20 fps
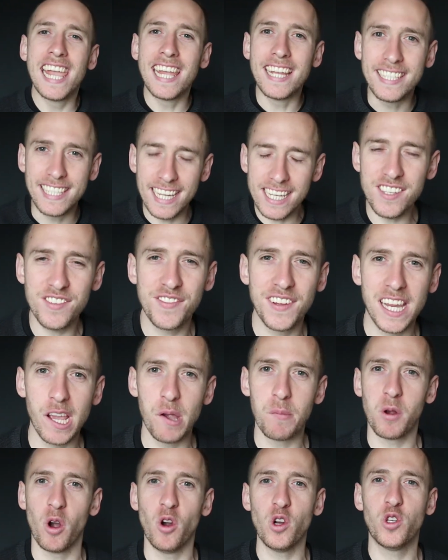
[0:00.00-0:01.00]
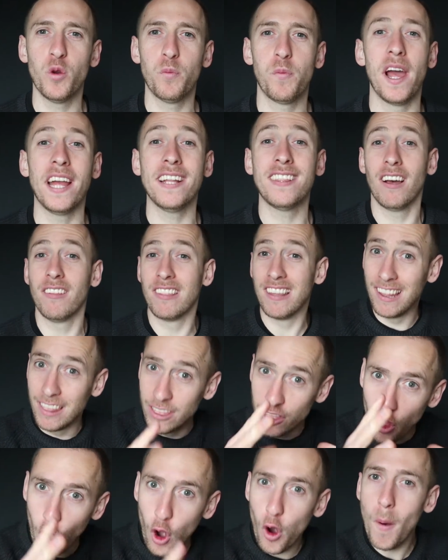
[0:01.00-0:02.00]
In this video I'm going to break down the
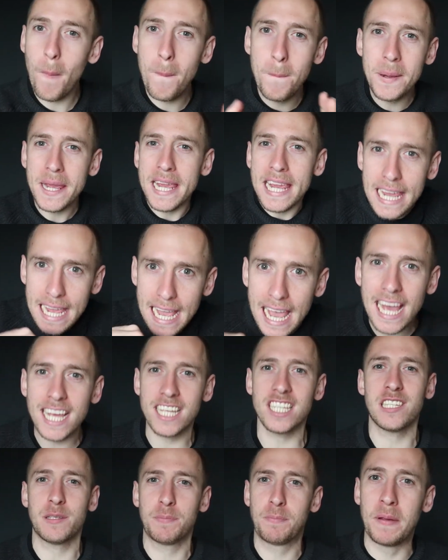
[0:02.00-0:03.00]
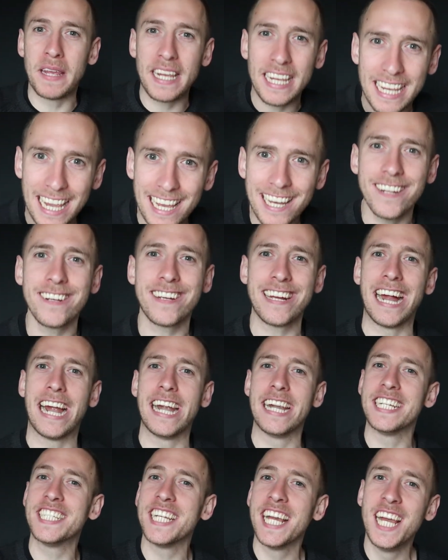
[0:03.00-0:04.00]
No BS beginner
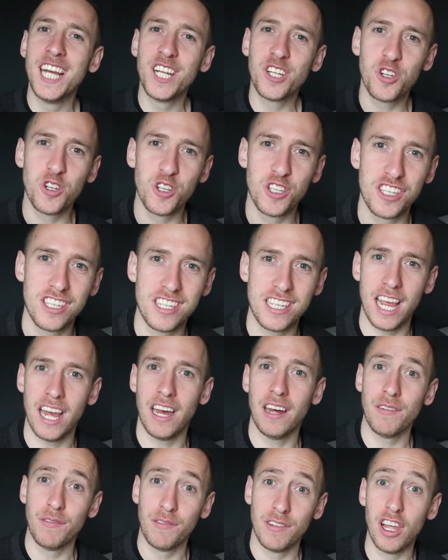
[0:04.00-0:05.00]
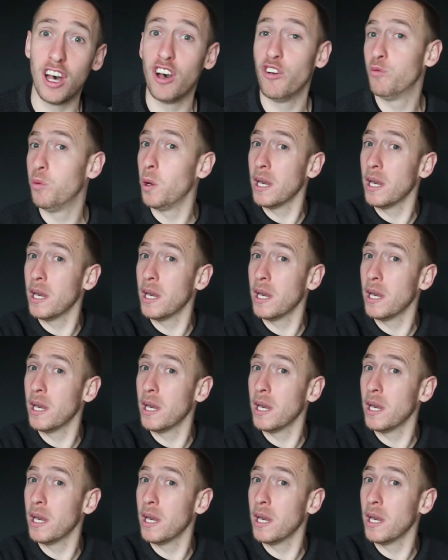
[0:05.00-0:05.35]
guide to self-love,